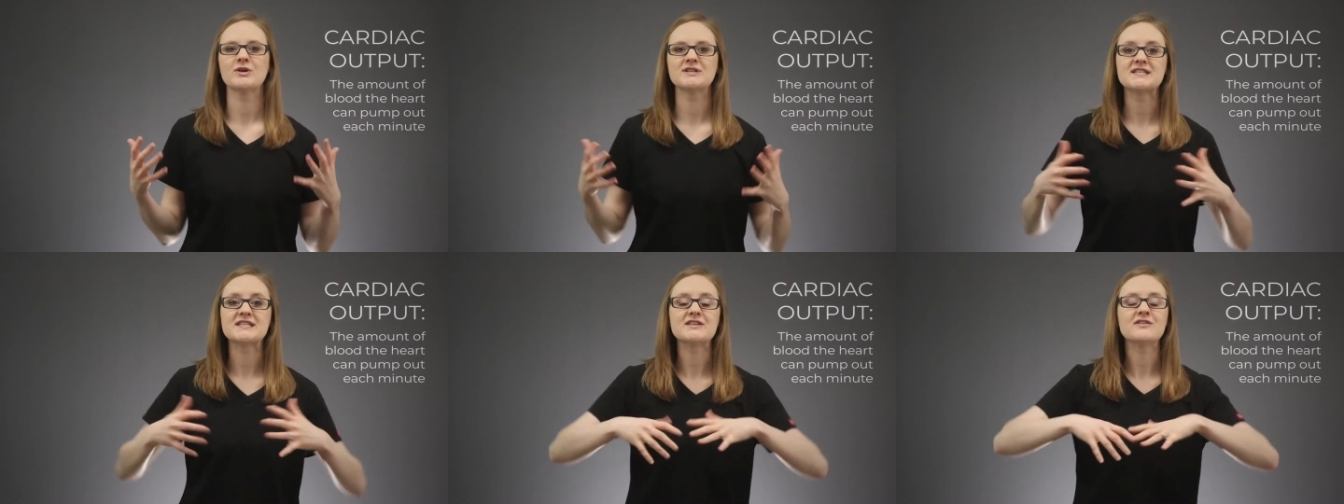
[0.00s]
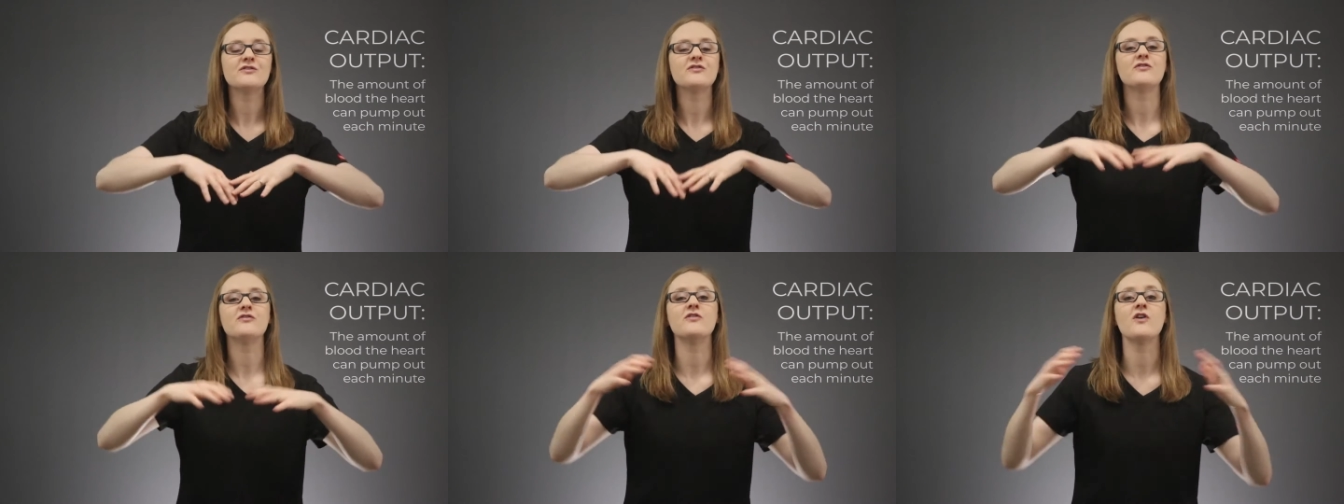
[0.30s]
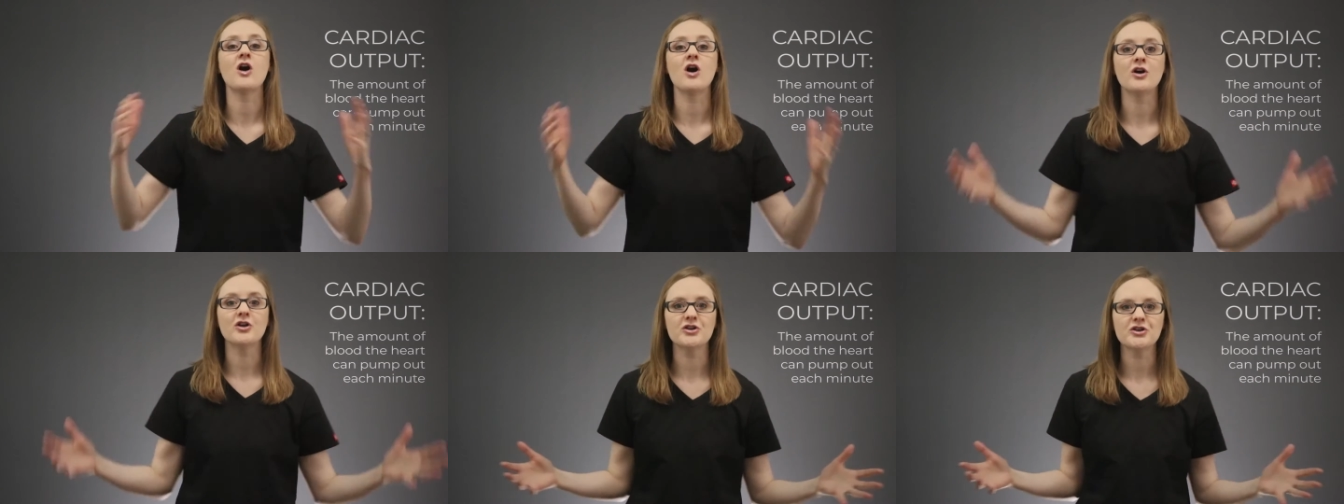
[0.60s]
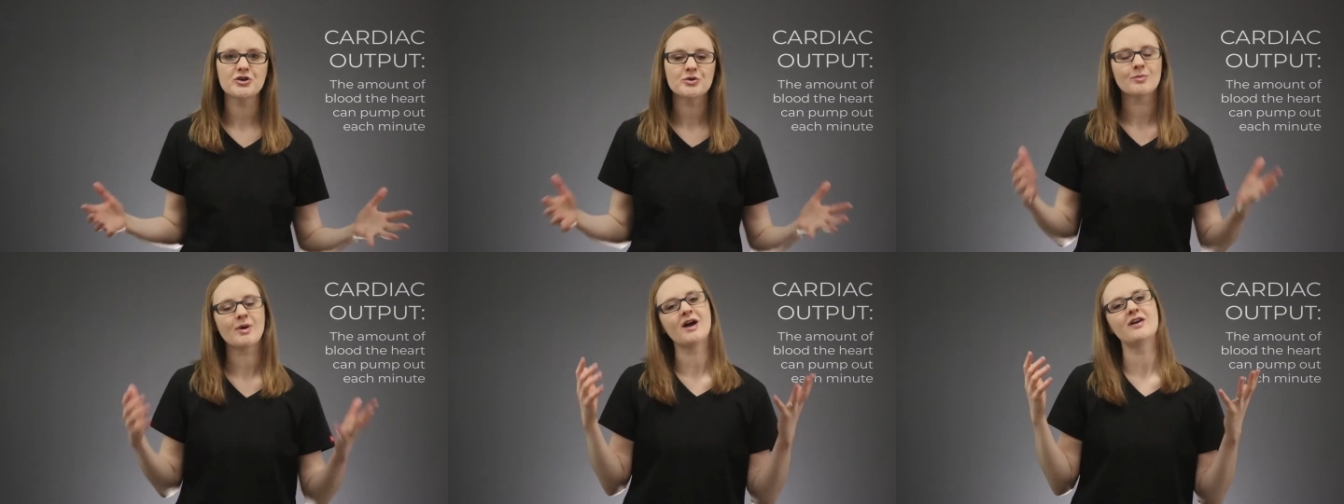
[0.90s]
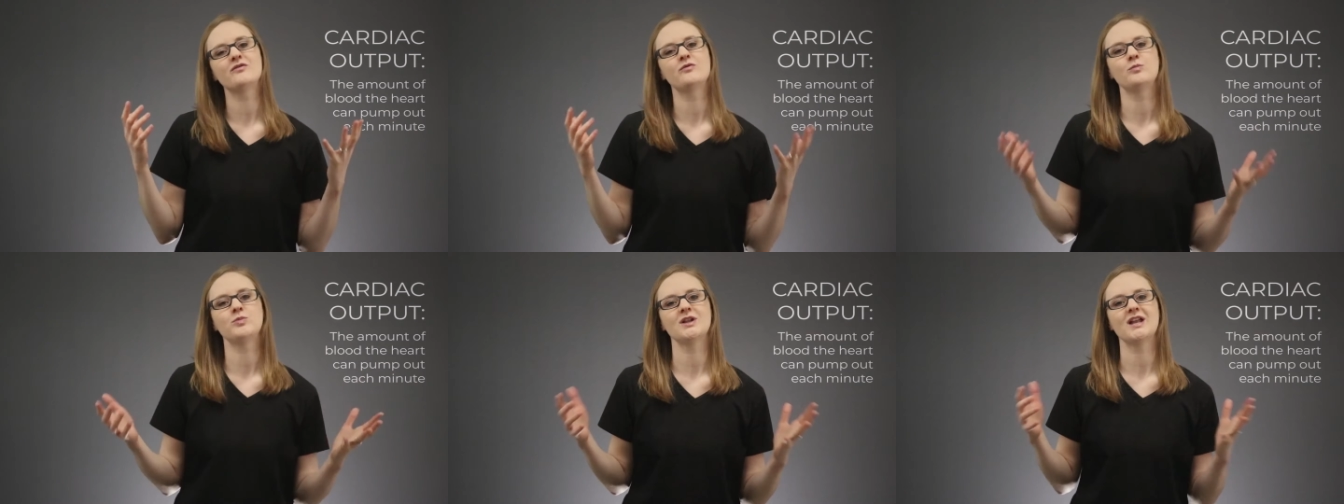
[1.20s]
What's the volume
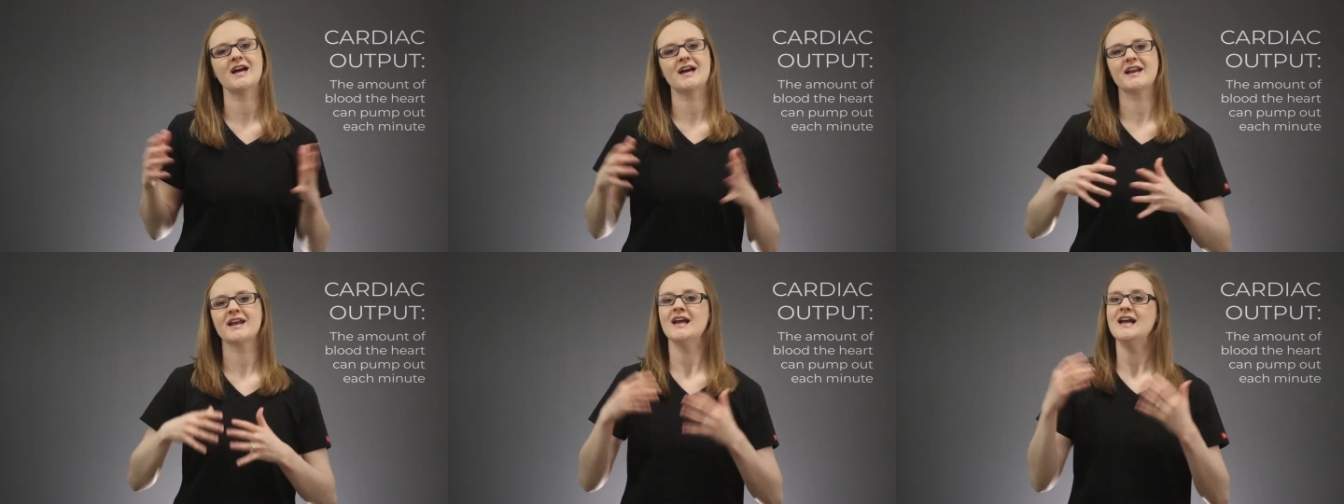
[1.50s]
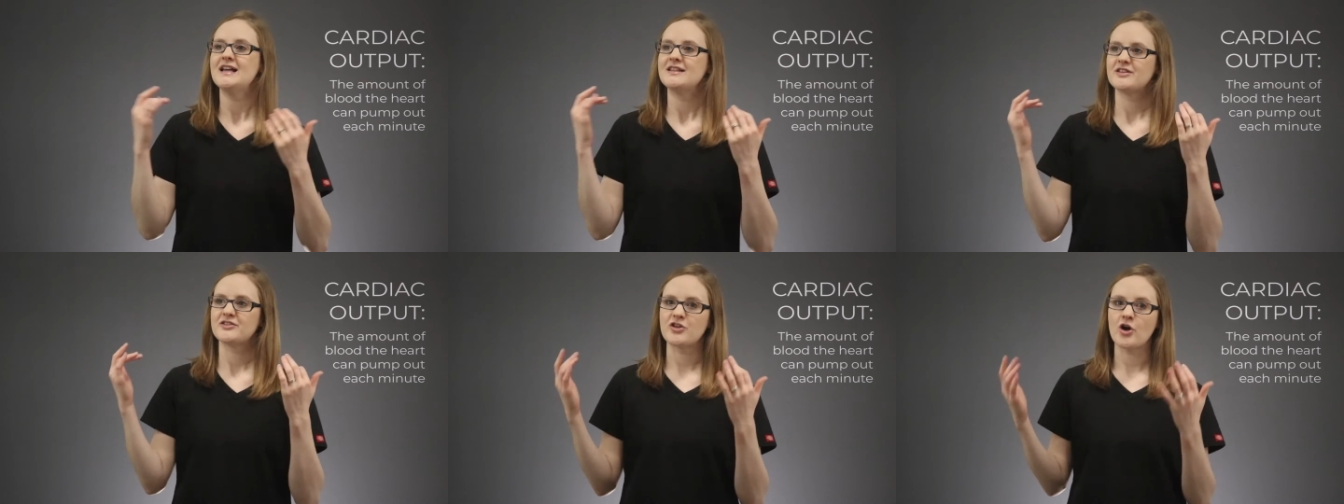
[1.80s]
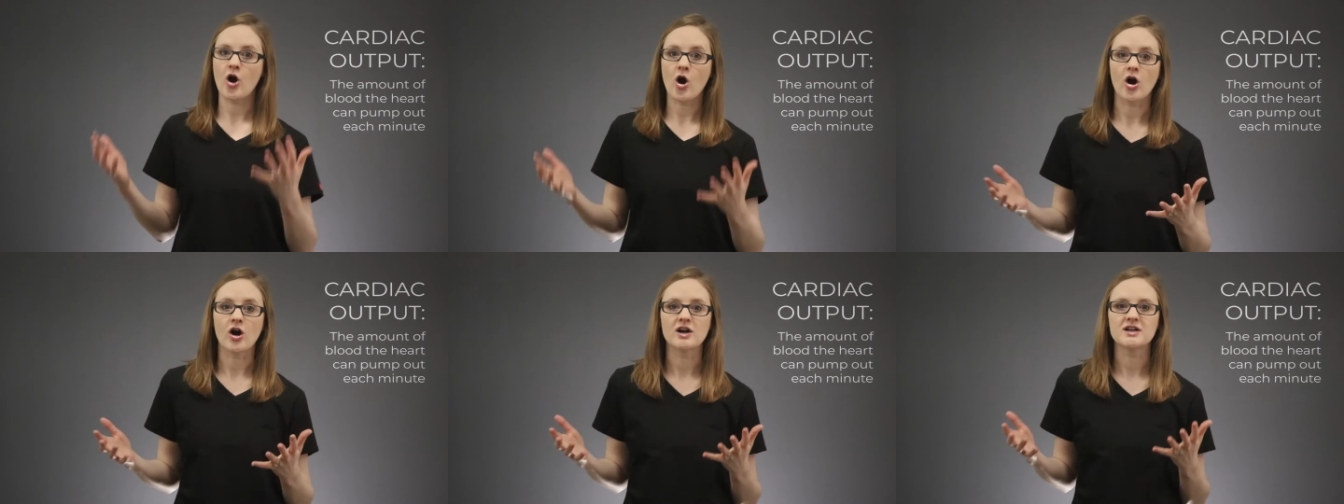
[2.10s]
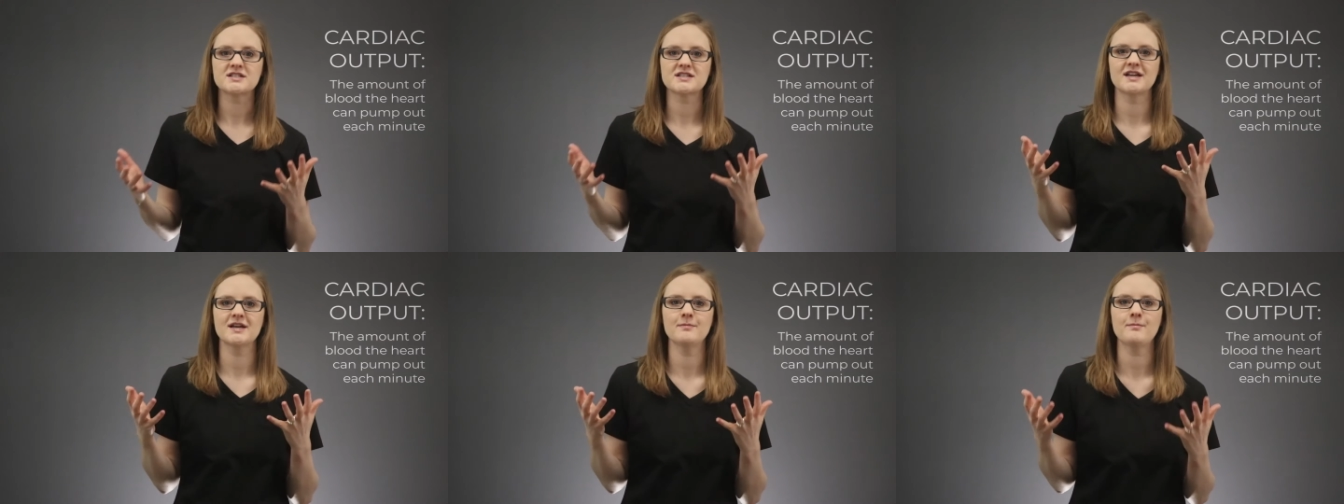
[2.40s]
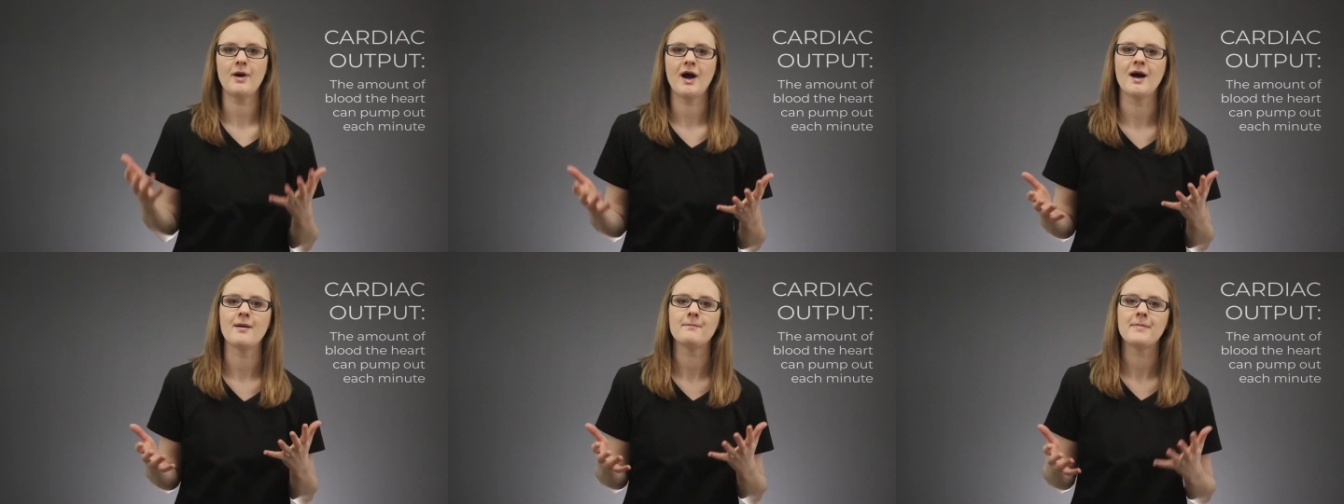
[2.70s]
of blood that the heart
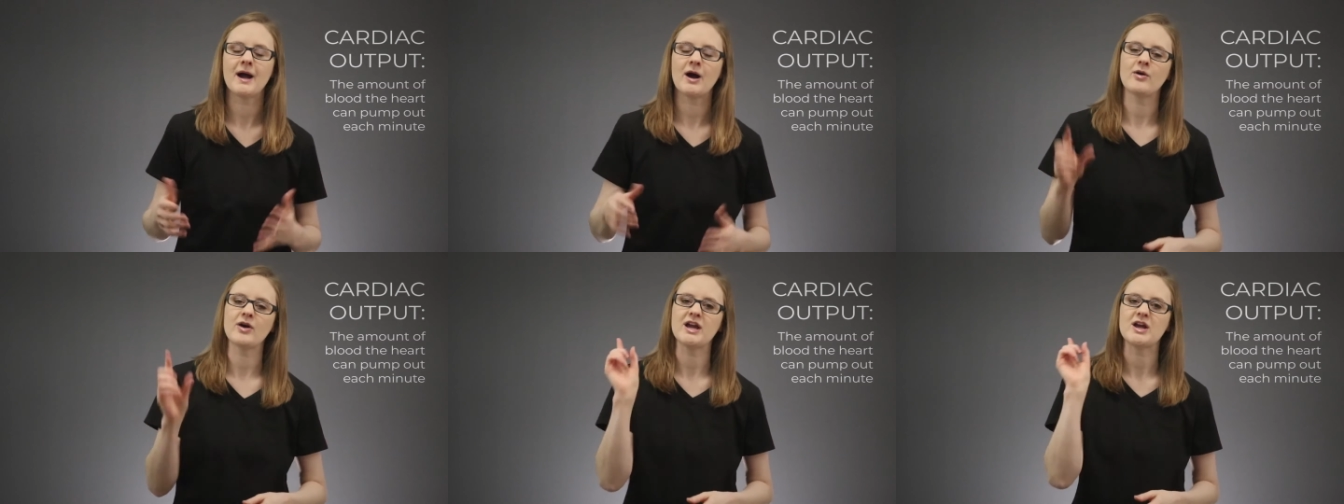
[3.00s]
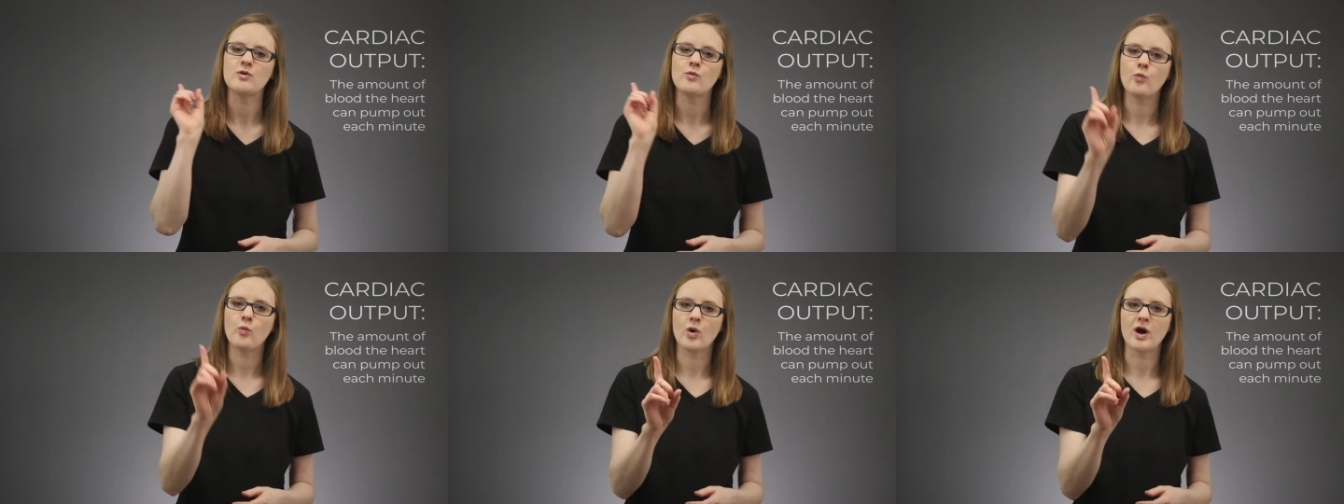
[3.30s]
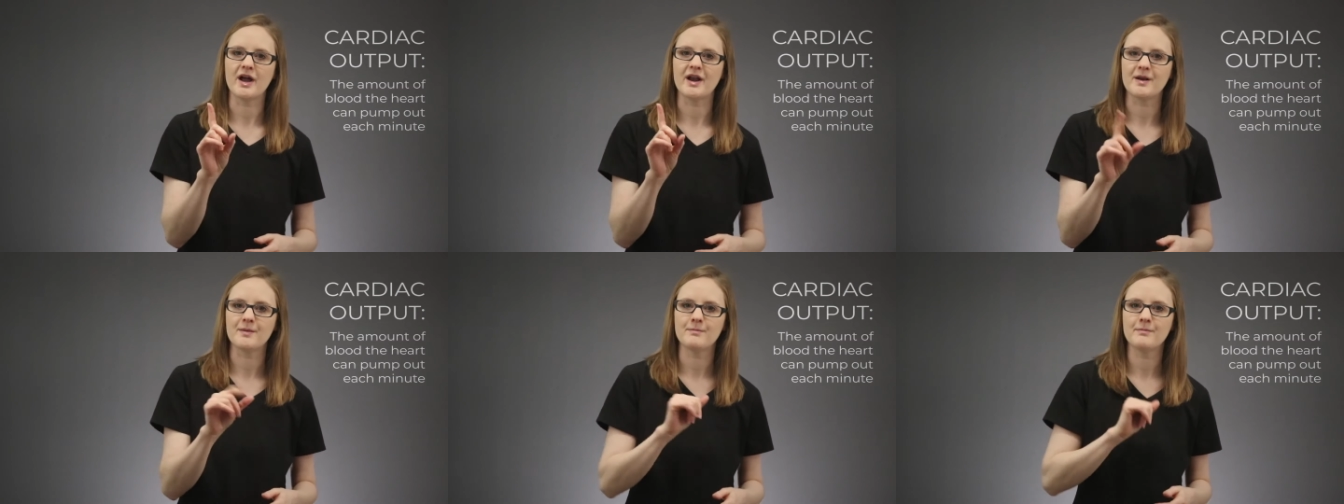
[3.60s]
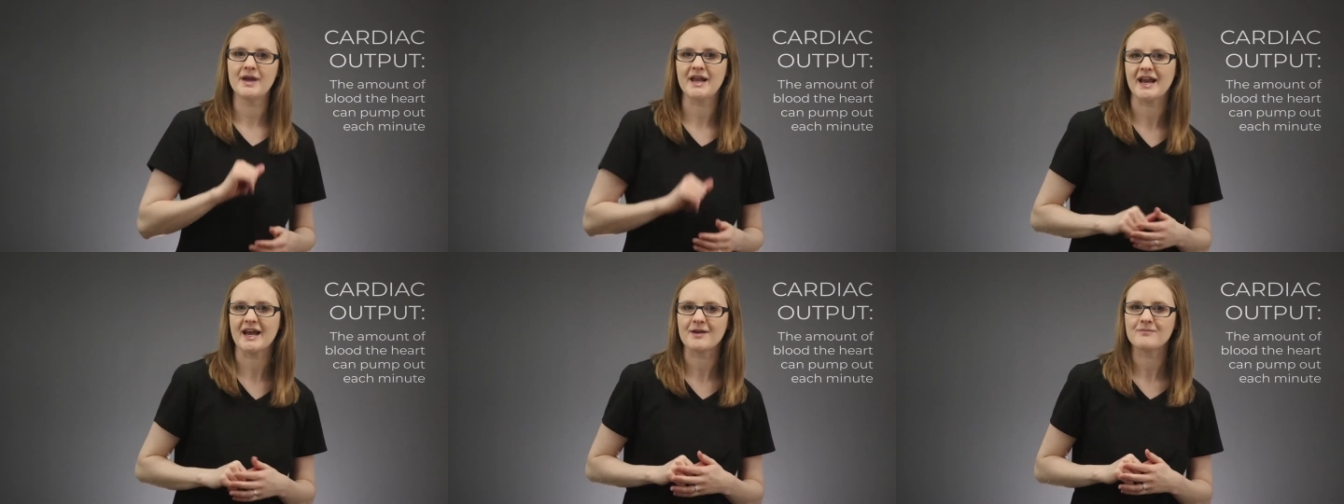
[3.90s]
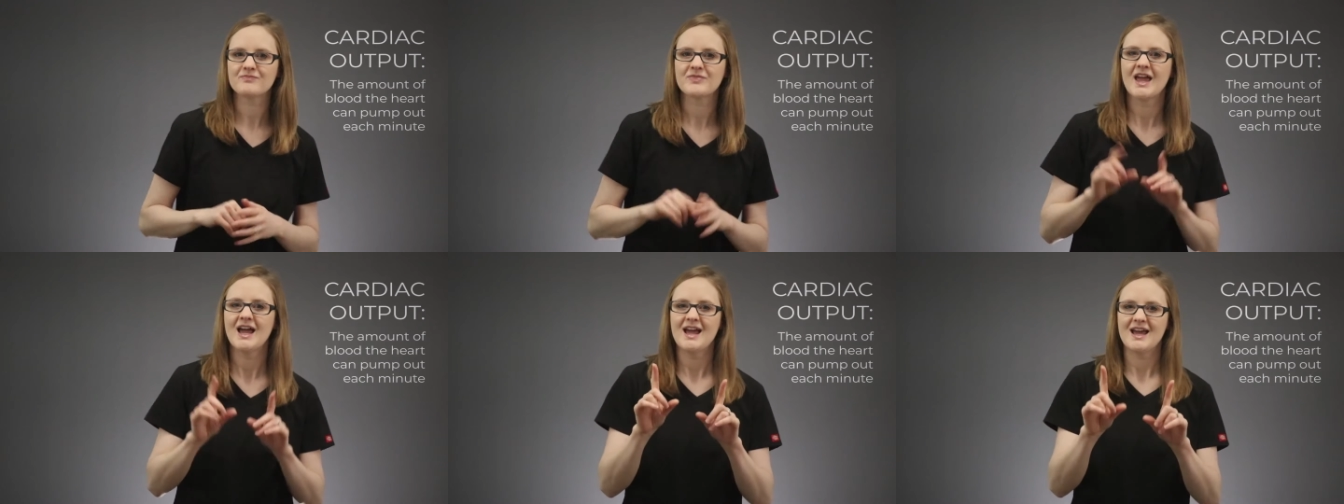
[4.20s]
can pump out in one
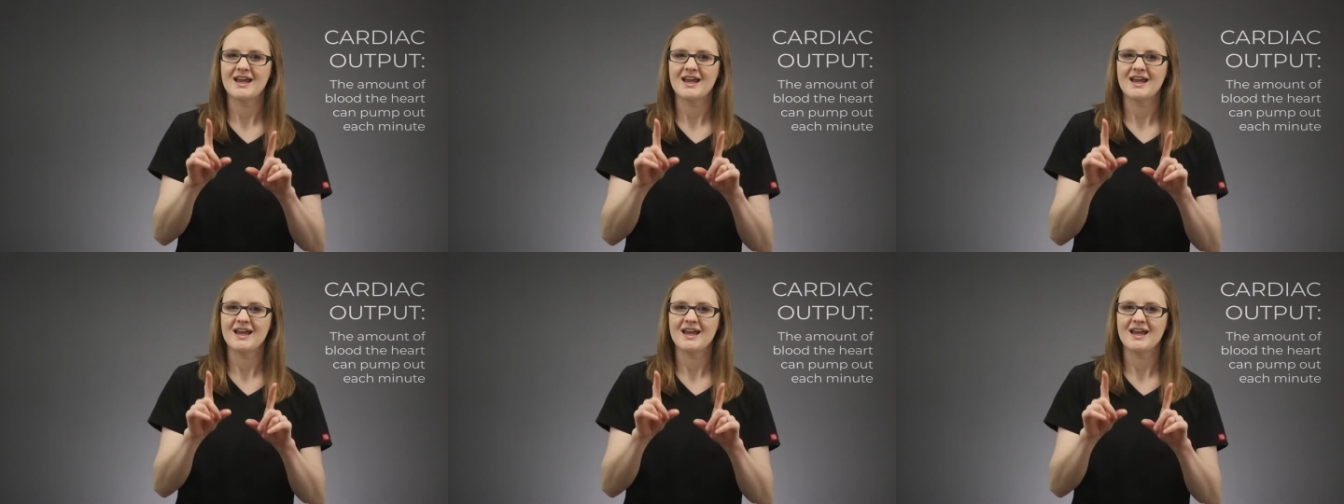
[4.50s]
minute.